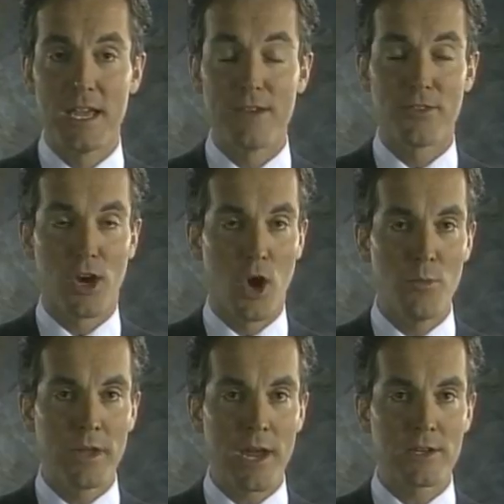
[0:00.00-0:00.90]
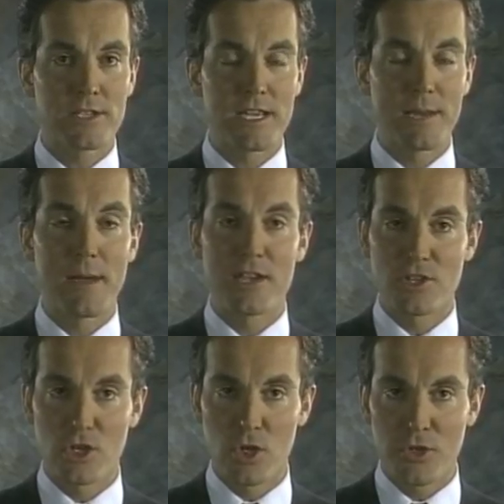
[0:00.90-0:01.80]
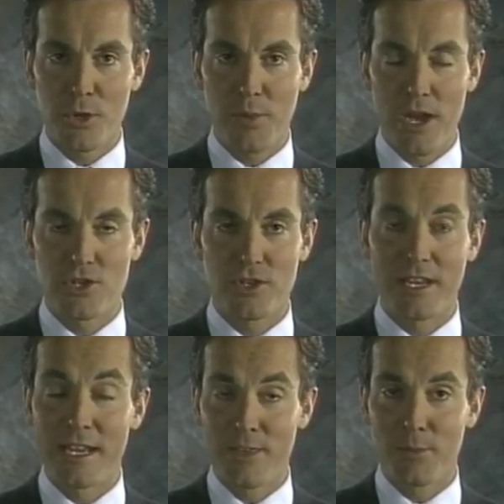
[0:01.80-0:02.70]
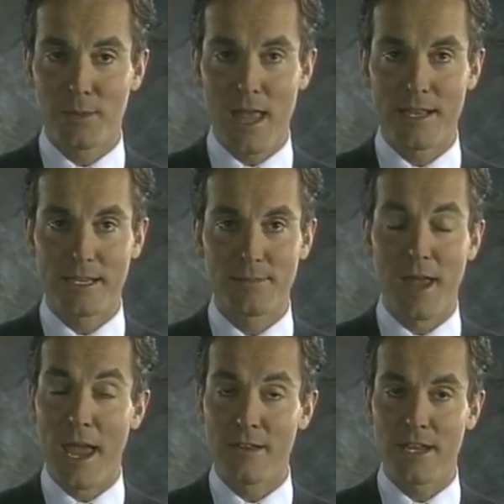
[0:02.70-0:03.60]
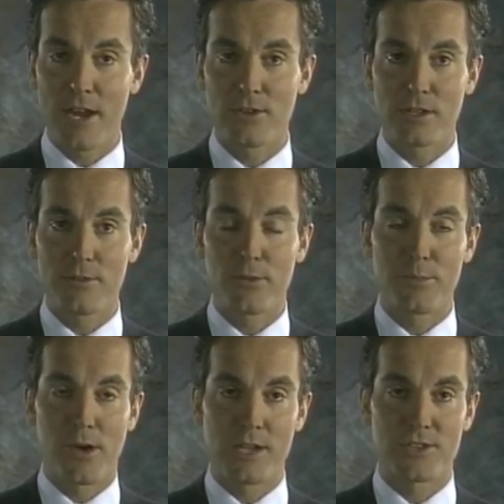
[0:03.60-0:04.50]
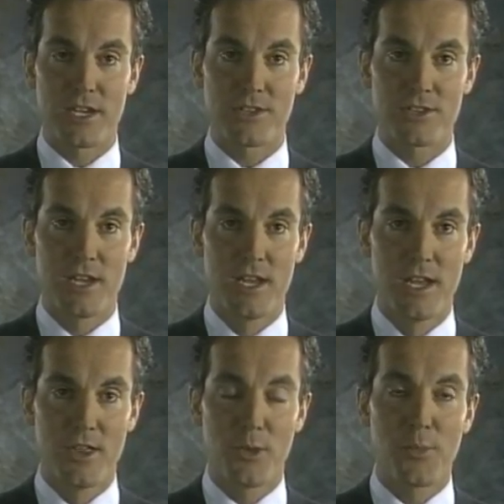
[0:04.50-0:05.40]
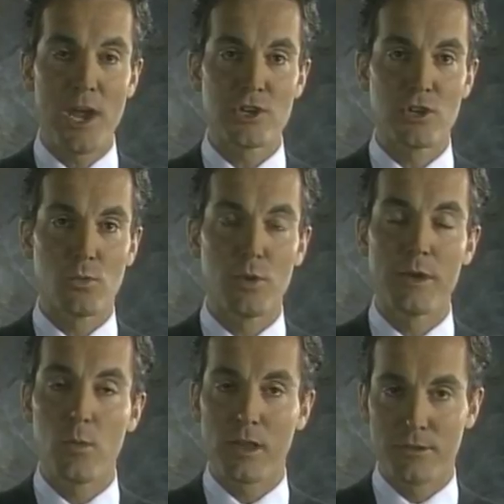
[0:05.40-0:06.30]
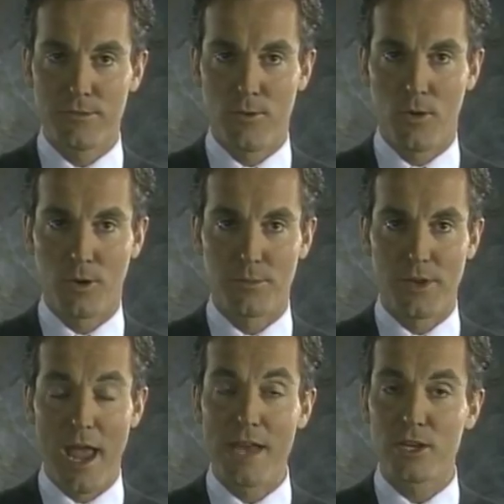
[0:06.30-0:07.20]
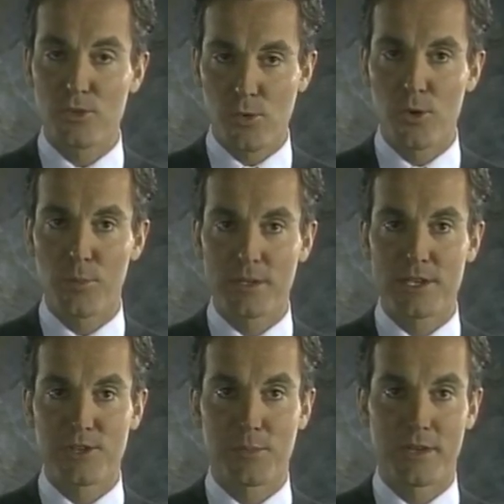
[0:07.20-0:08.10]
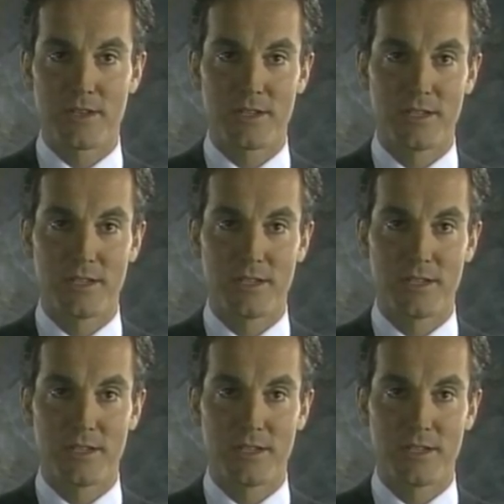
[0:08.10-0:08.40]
If the home care team has included the patient in the planning and care delivery process, the patient will be well informed and a true participant.